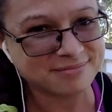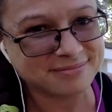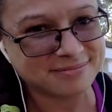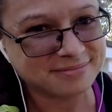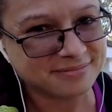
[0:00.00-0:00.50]

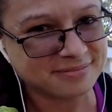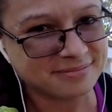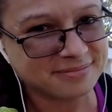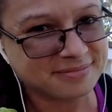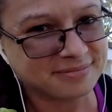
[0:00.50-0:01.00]

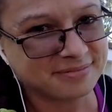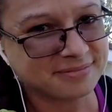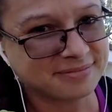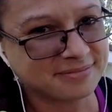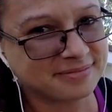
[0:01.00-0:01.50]

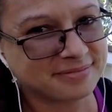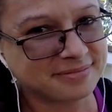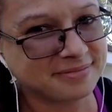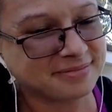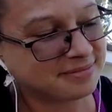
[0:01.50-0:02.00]
No one is speaking in this clip.